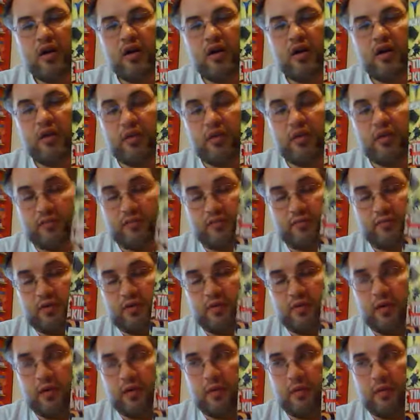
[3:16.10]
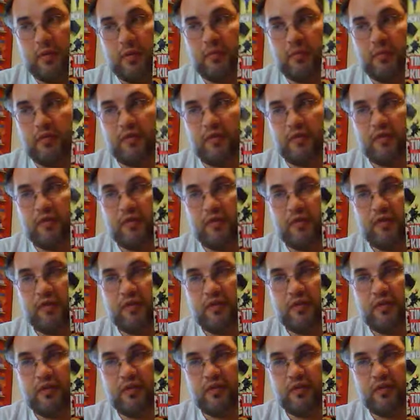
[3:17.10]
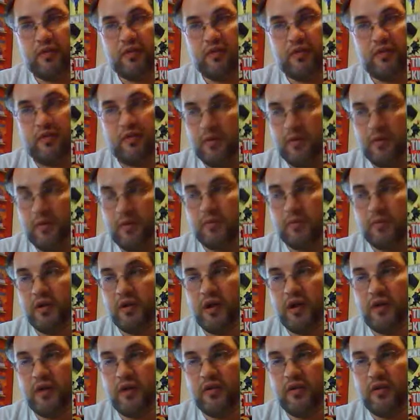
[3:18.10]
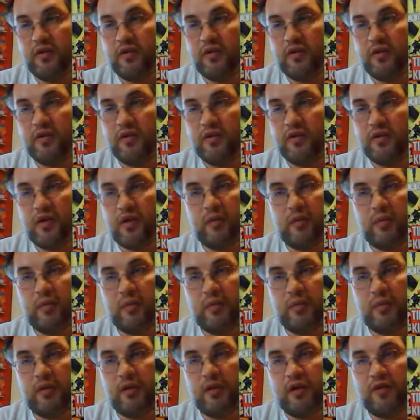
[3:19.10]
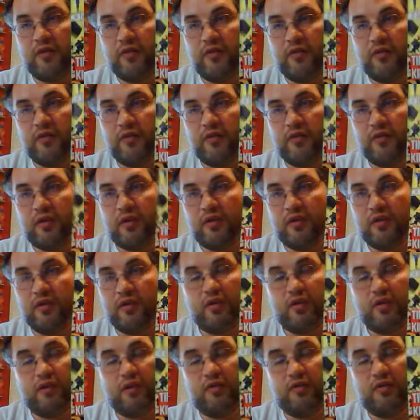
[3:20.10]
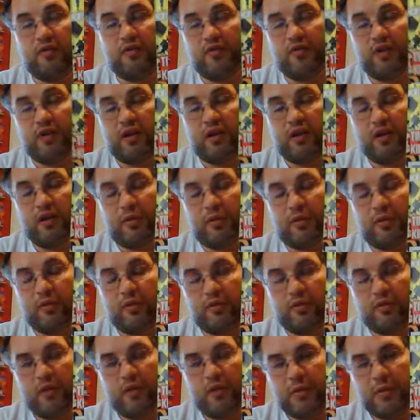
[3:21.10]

Uh, I remember seventy five cents I remember a dollar, then I remember dollar fifty, then it just fucking kept going up.